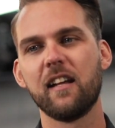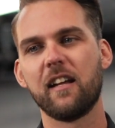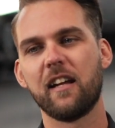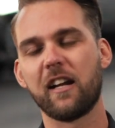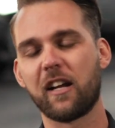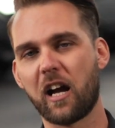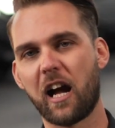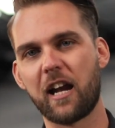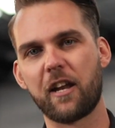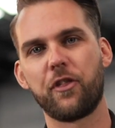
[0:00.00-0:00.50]

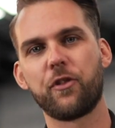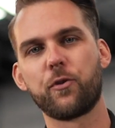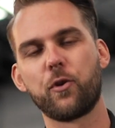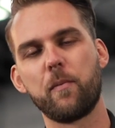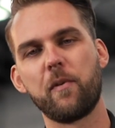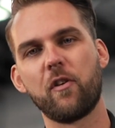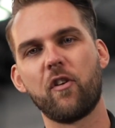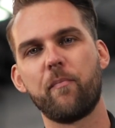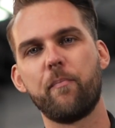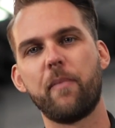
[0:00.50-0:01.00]
it kind of
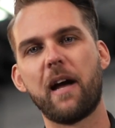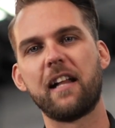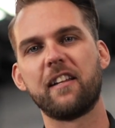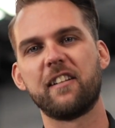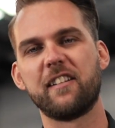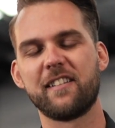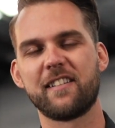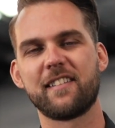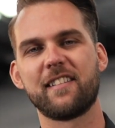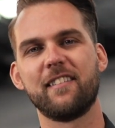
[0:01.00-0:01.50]
threw me off
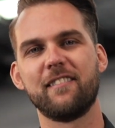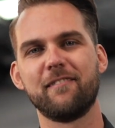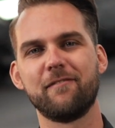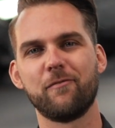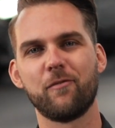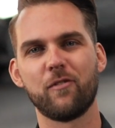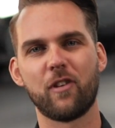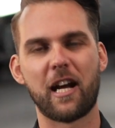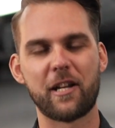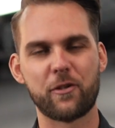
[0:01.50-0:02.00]
balance,
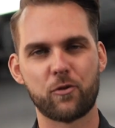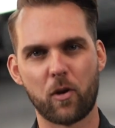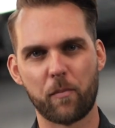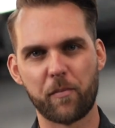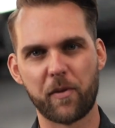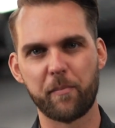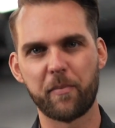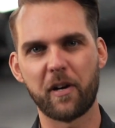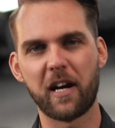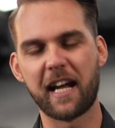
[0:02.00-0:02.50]
and I
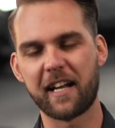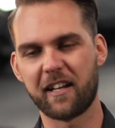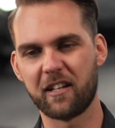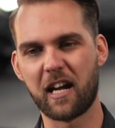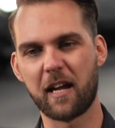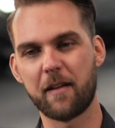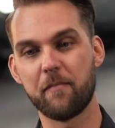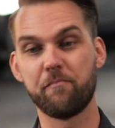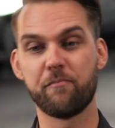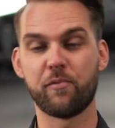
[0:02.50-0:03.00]
dropped the bike, and
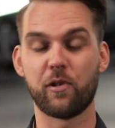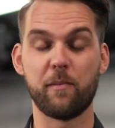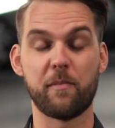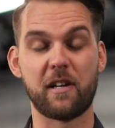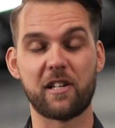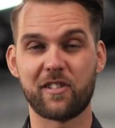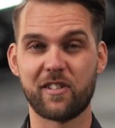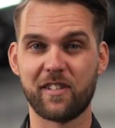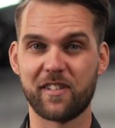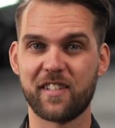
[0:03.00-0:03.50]
I pretty
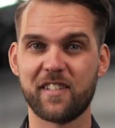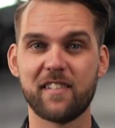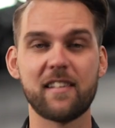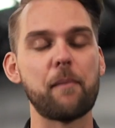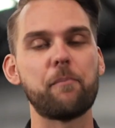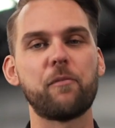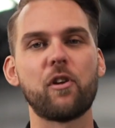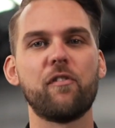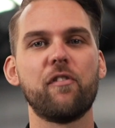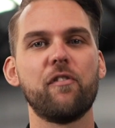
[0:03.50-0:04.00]
much just
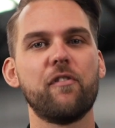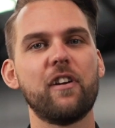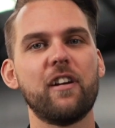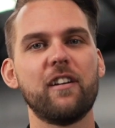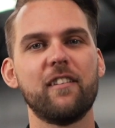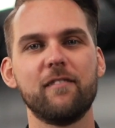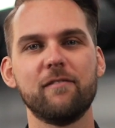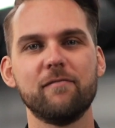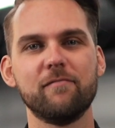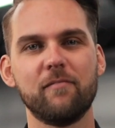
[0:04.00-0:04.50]
stepped off of
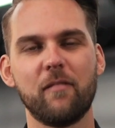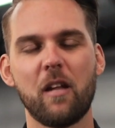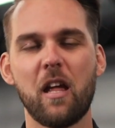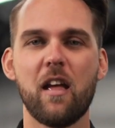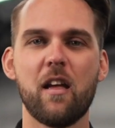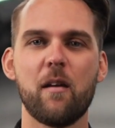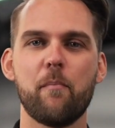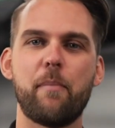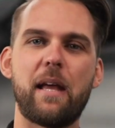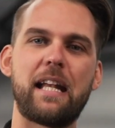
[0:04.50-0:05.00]
it, and
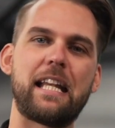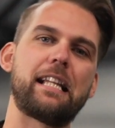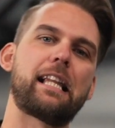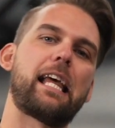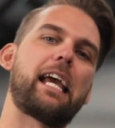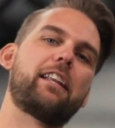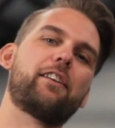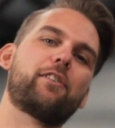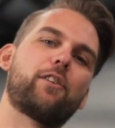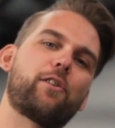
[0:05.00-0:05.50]
Benny
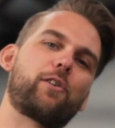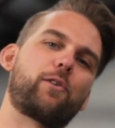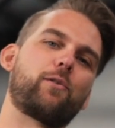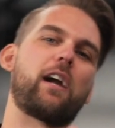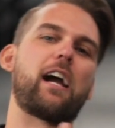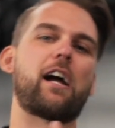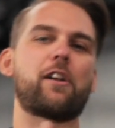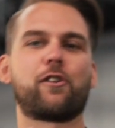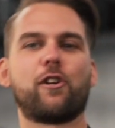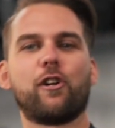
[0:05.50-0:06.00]
landed on the
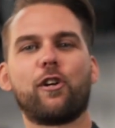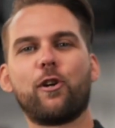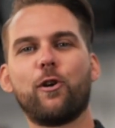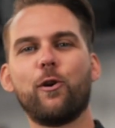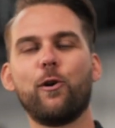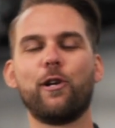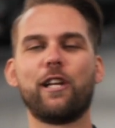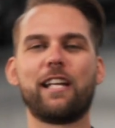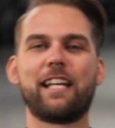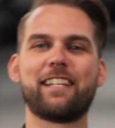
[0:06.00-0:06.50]
ground
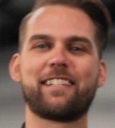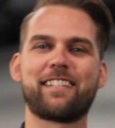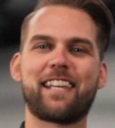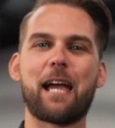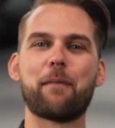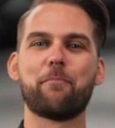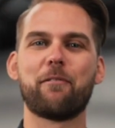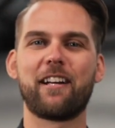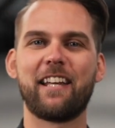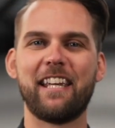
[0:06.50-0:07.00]
cocooning his
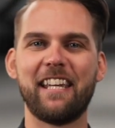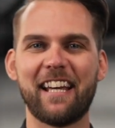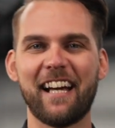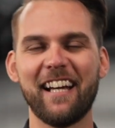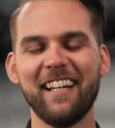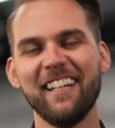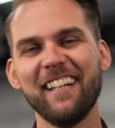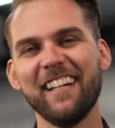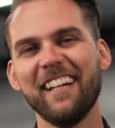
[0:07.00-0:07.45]
camera gear,